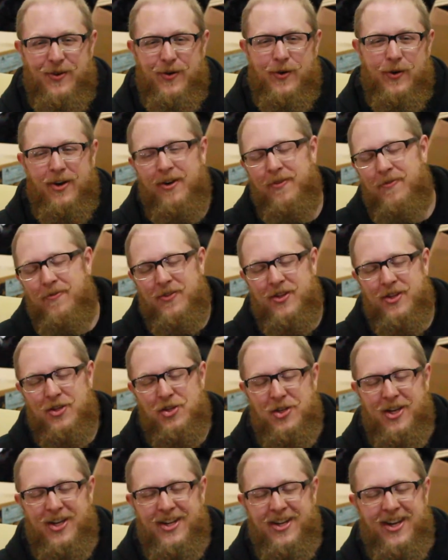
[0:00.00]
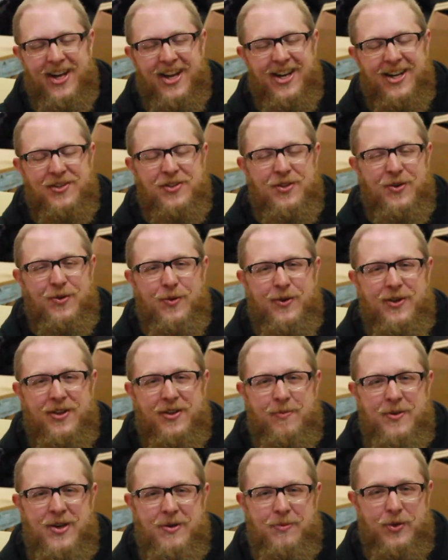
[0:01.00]
or if the shit you get into with
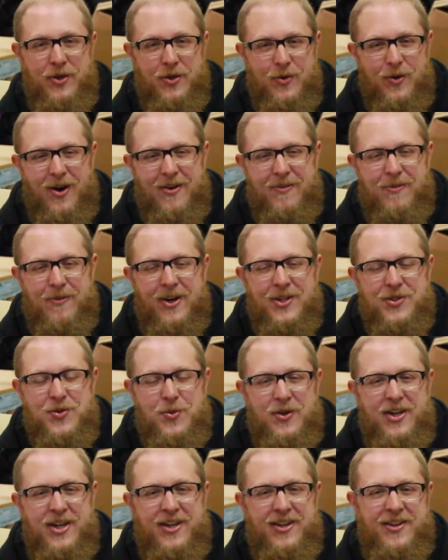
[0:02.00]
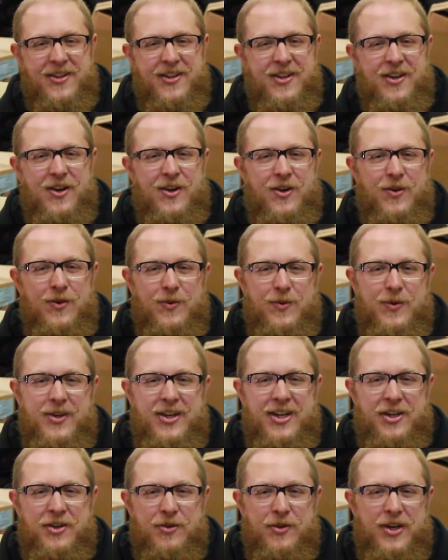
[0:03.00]
the people you are friends with, you know,
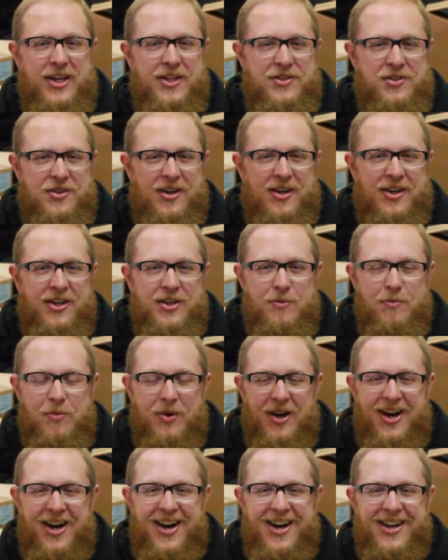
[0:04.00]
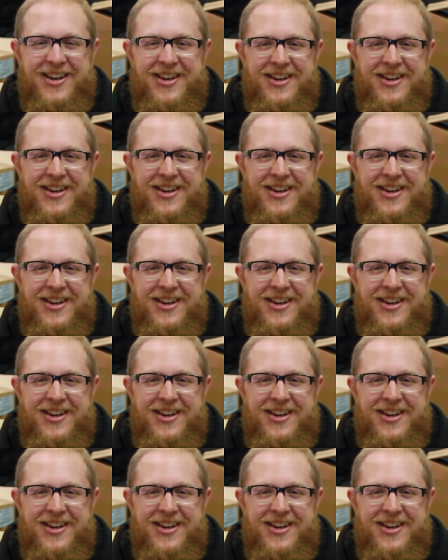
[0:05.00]
it creates a good bond.